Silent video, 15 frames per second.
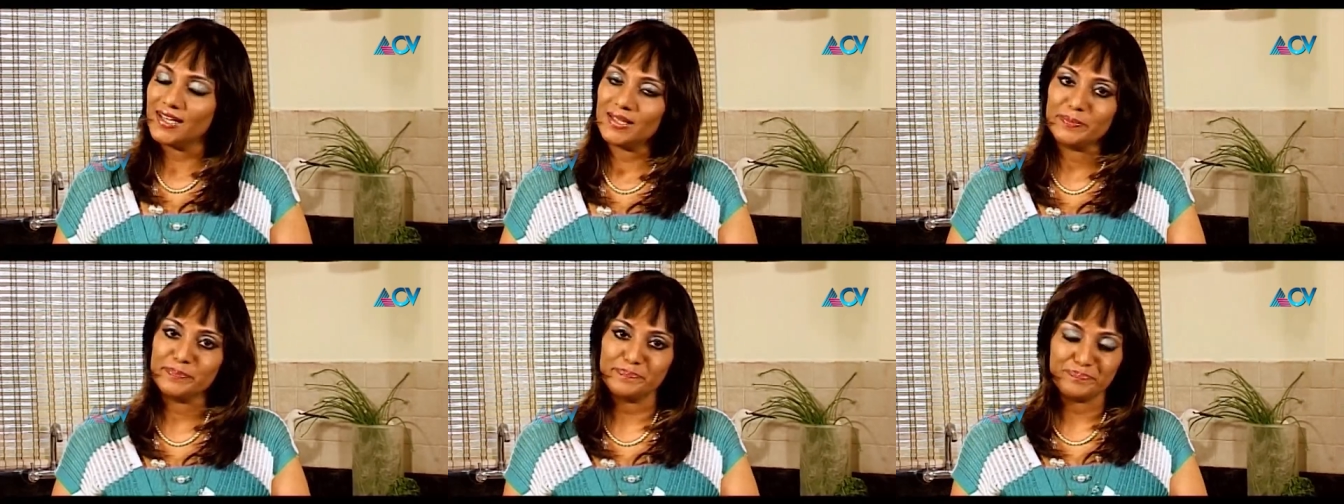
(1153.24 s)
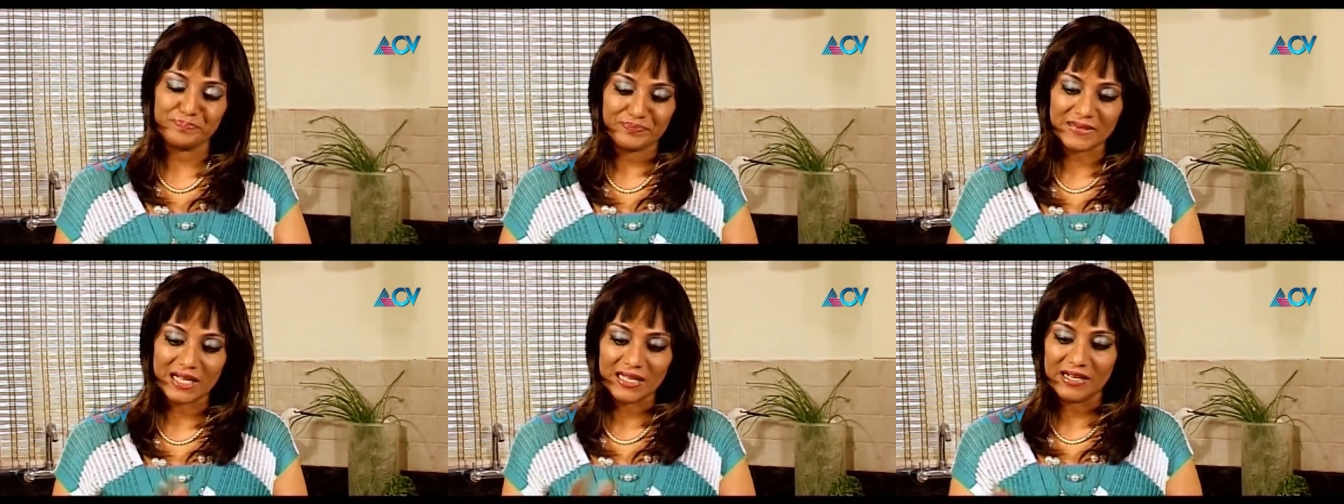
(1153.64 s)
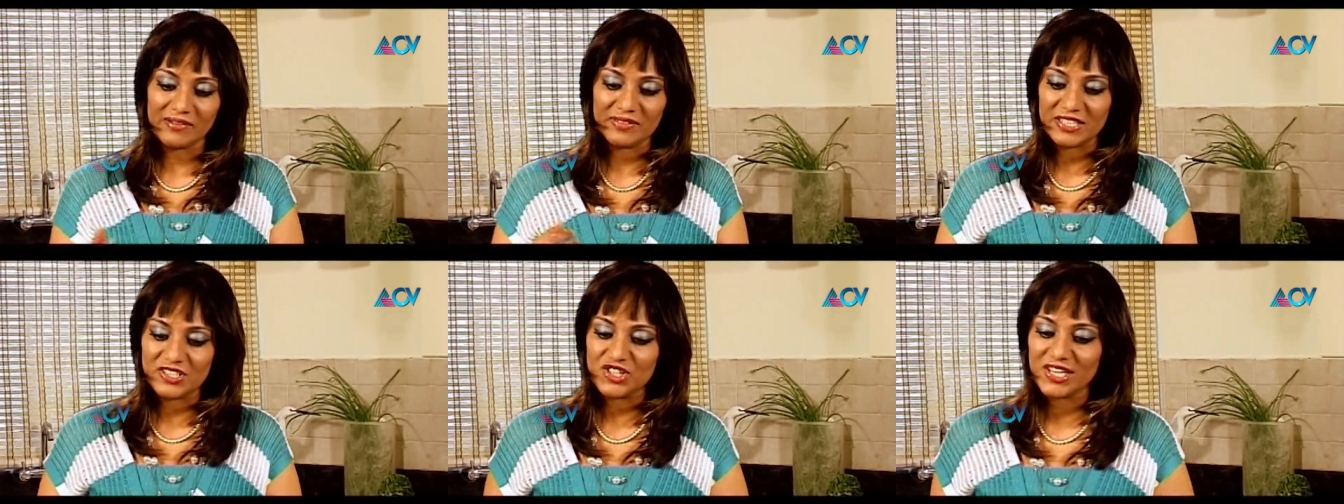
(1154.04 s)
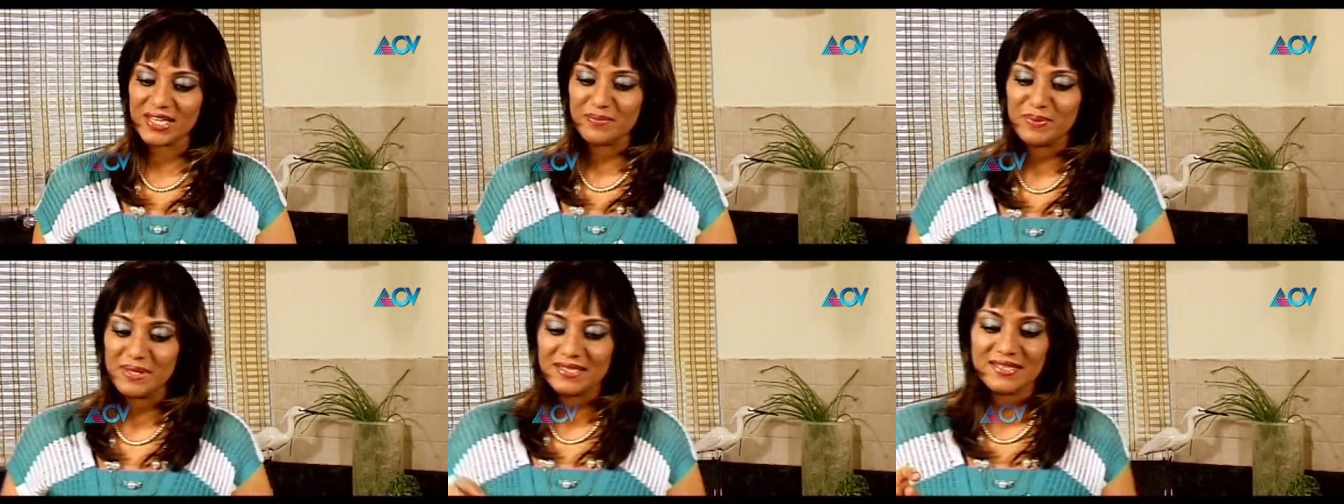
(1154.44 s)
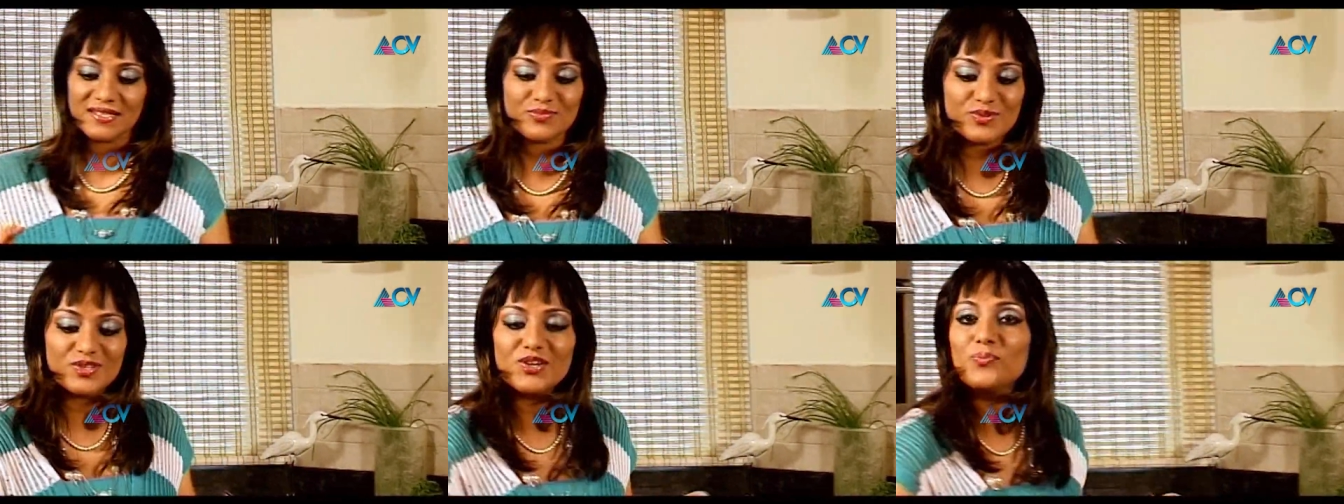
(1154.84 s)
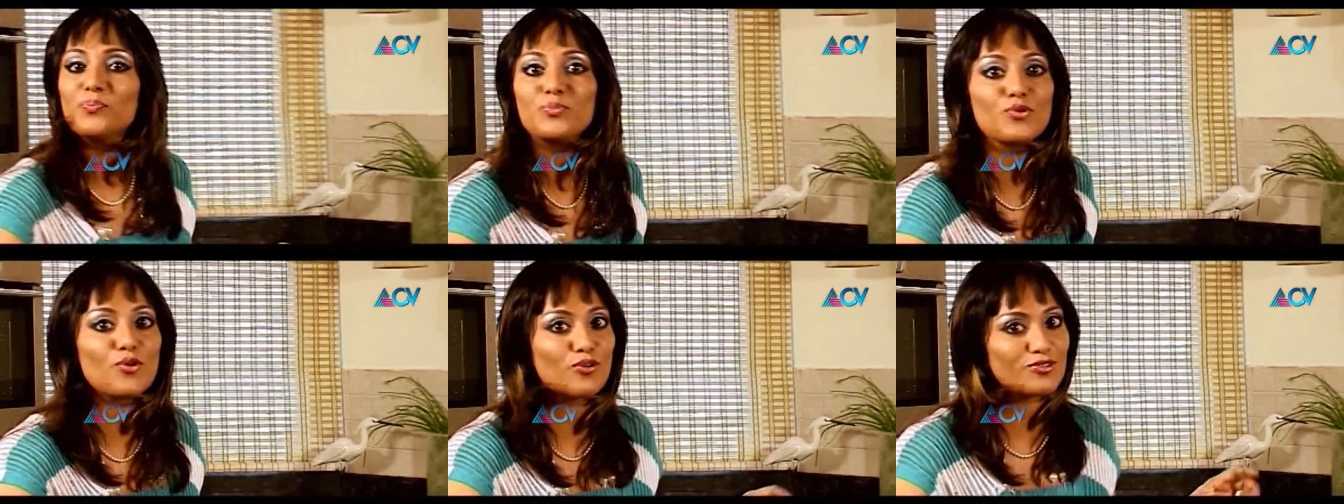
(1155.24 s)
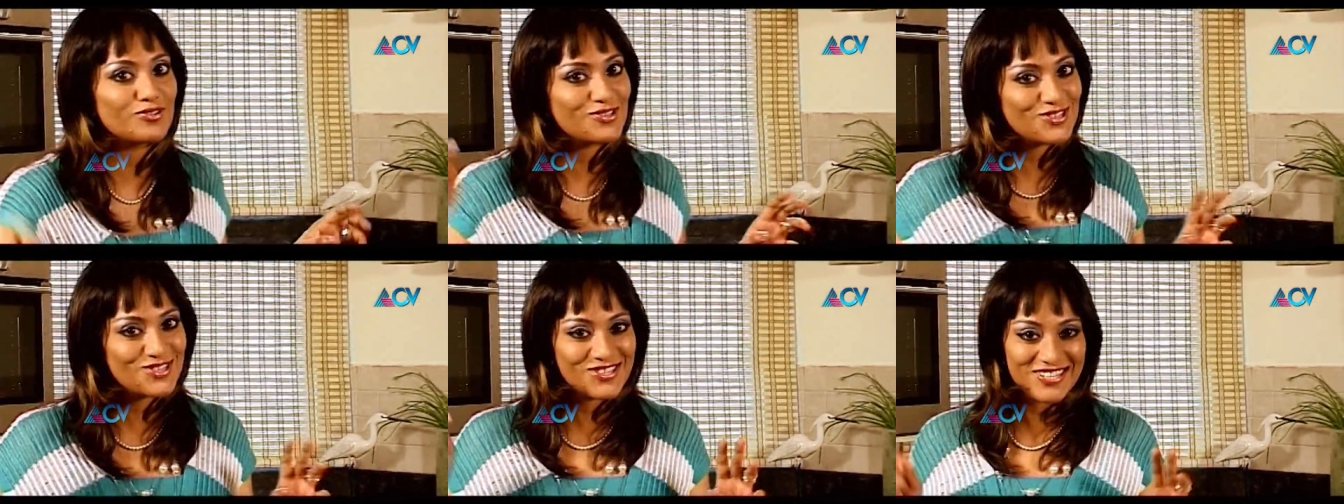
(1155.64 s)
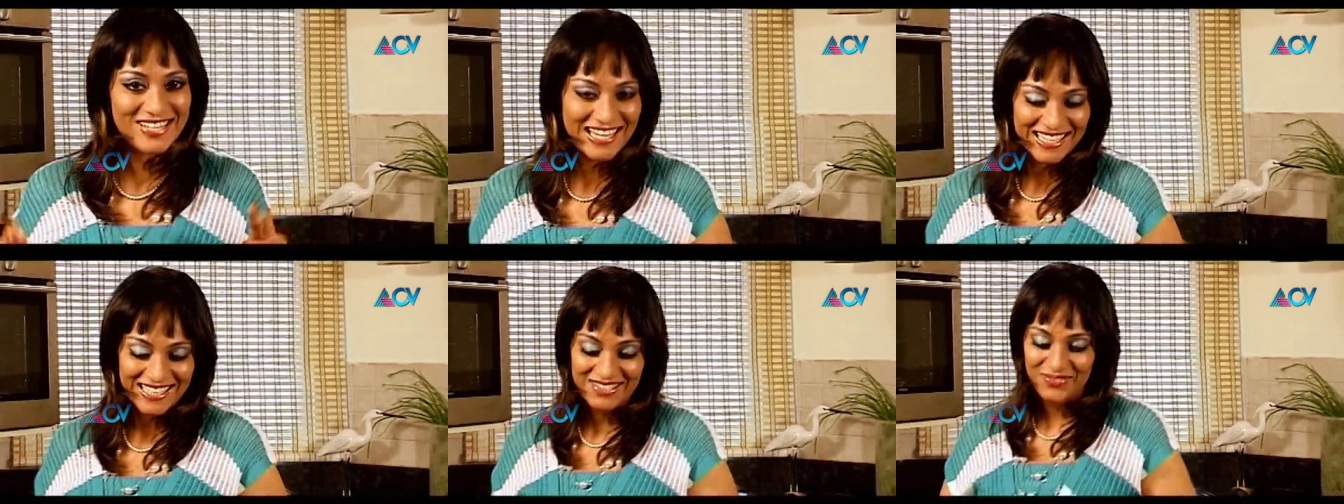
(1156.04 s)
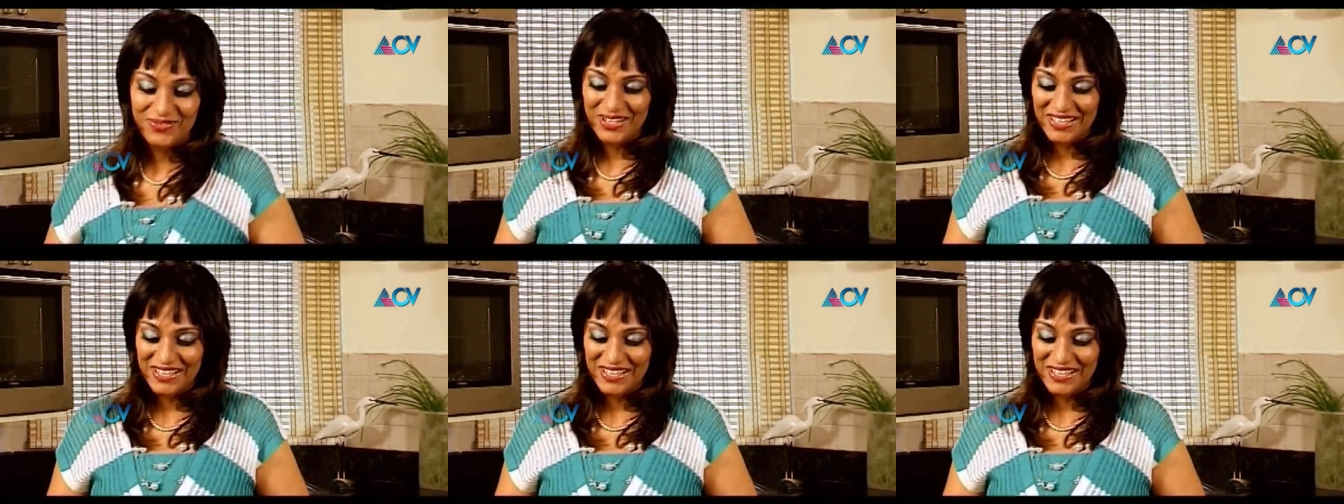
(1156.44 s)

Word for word: um, lovely chicken pieces which are bronzed and